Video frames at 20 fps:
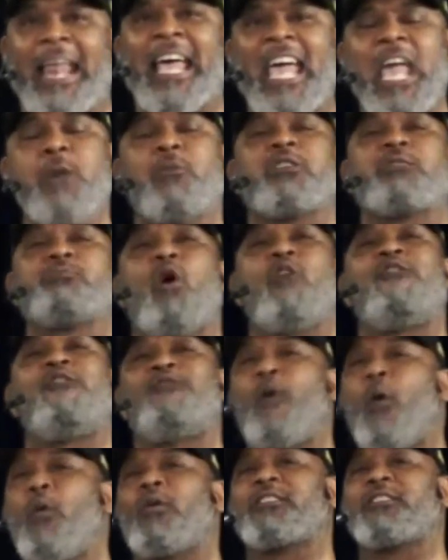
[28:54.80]
He was more
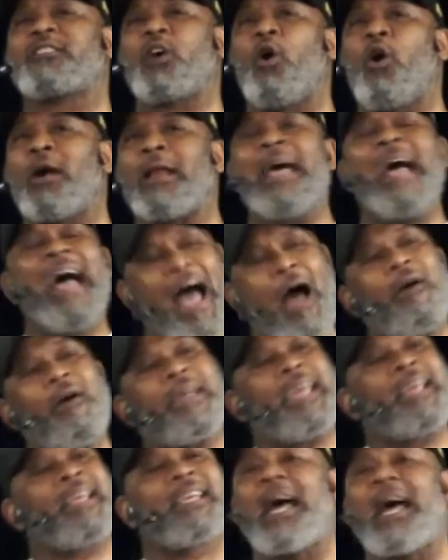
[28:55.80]
focused on how
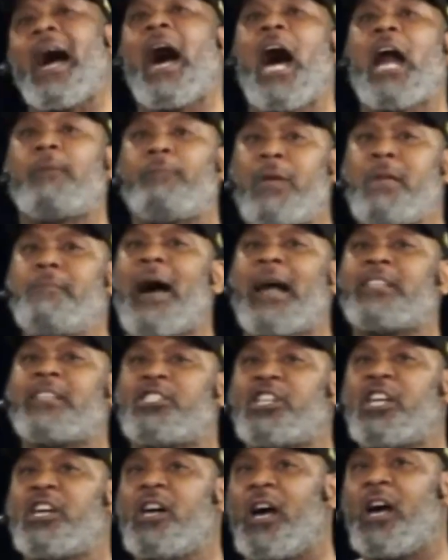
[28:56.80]
can God be my
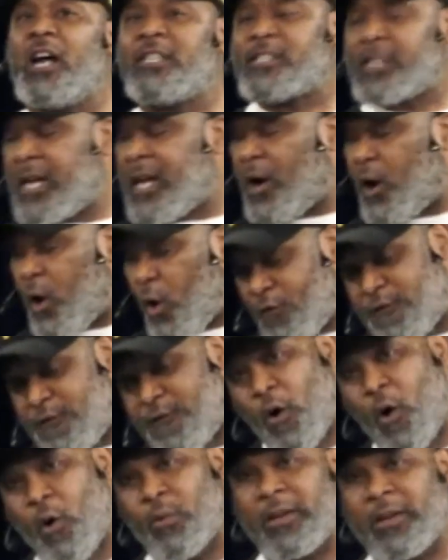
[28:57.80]
judge on
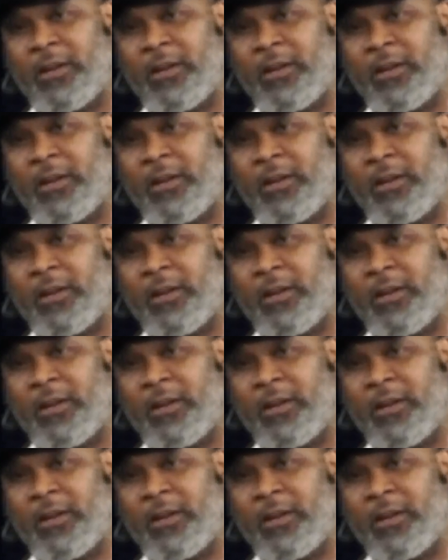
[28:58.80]
foreign